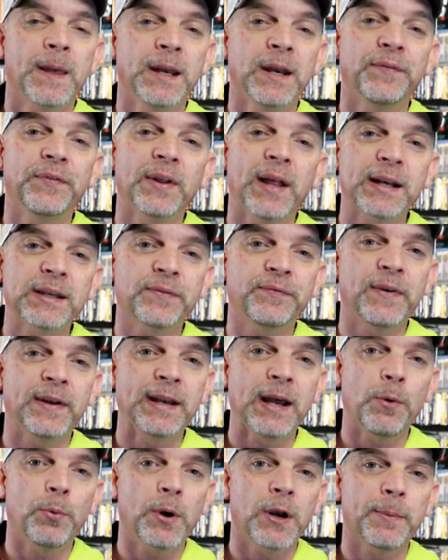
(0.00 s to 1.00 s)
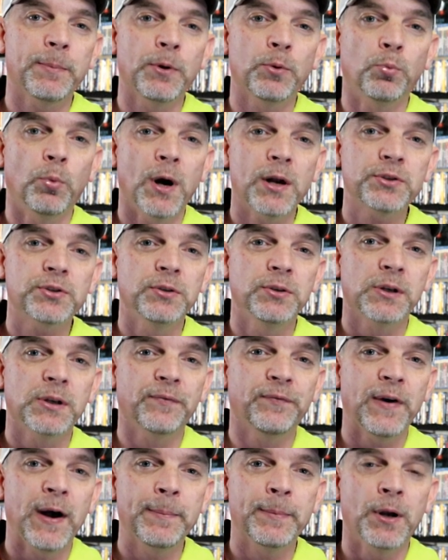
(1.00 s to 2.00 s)
And if you'd like to find out what I've been watching, you
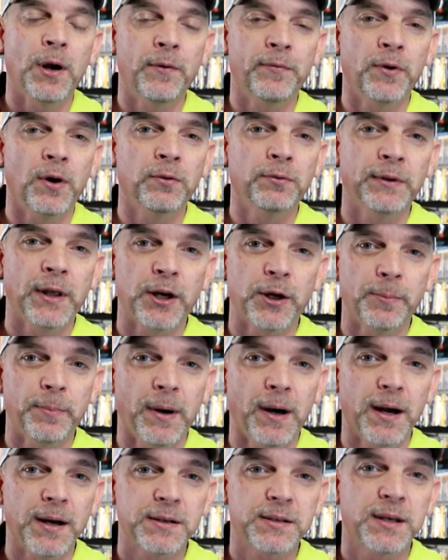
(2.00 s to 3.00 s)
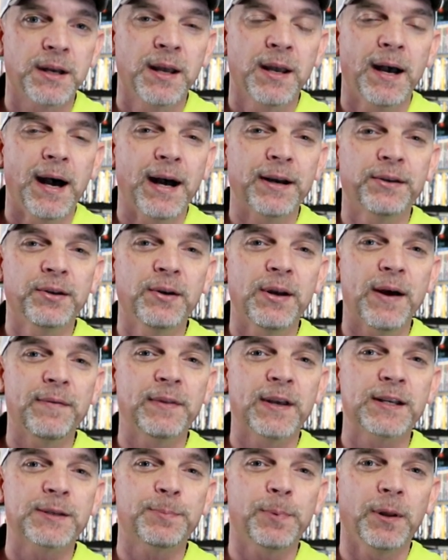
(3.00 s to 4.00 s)
can find me over on Letterboxd. I do have
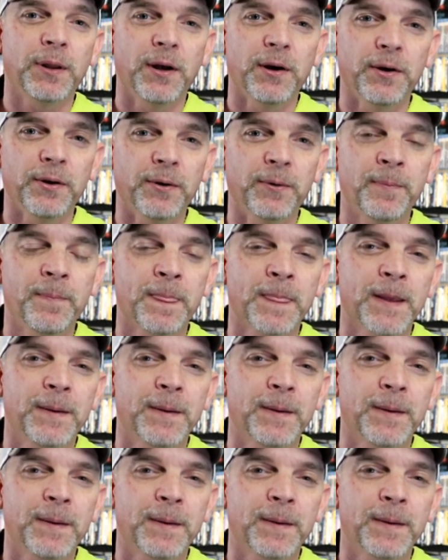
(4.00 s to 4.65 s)
links below.